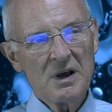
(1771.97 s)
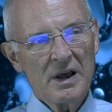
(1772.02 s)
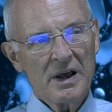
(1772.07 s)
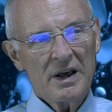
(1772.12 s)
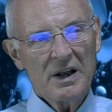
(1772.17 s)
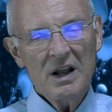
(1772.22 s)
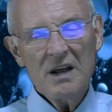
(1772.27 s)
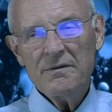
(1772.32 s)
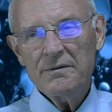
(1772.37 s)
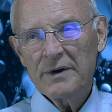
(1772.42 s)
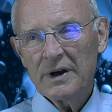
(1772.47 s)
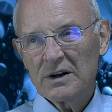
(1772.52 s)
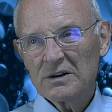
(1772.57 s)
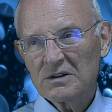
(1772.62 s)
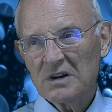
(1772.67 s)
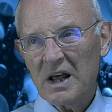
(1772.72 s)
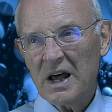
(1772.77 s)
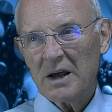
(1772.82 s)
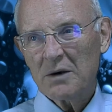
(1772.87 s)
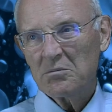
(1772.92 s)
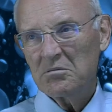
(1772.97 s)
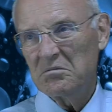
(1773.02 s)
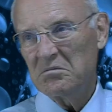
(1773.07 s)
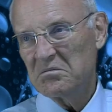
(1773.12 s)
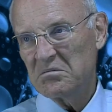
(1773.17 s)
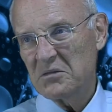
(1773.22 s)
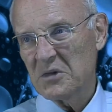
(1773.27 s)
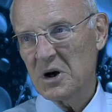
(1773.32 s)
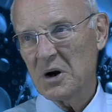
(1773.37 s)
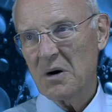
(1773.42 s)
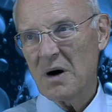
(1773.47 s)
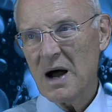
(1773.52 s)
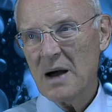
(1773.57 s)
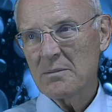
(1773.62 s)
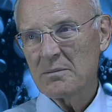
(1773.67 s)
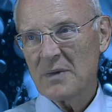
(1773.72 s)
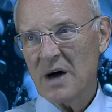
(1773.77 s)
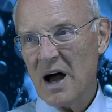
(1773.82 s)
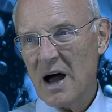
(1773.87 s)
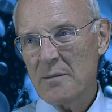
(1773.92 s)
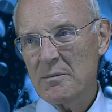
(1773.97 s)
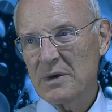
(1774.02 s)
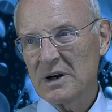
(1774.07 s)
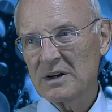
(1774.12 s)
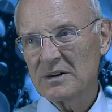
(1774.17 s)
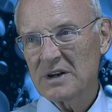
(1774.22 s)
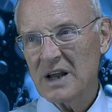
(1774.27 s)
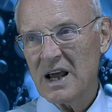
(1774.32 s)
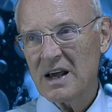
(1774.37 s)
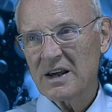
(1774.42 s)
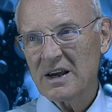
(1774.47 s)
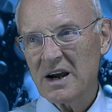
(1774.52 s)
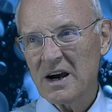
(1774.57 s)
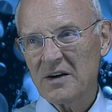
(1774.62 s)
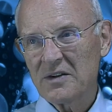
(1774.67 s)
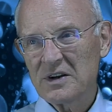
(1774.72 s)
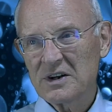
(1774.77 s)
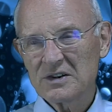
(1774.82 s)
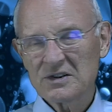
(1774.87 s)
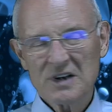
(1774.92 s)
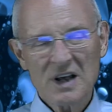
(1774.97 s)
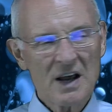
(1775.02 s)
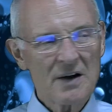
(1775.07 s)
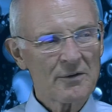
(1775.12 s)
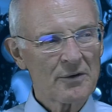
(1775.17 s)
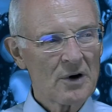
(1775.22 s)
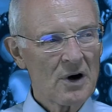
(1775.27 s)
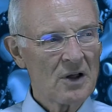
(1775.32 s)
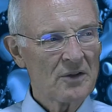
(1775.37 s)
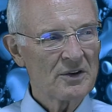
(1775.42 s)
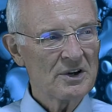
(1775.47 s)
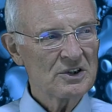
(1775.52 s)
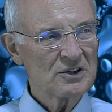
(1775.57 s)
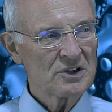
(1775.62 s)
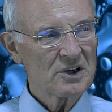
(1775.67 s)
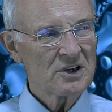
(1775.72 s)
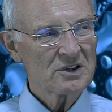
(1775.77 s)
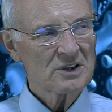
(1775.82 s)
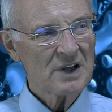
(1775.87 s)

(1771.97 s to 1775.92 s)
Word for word: and he feels like, you know, I've been taking care of this thing for all these years.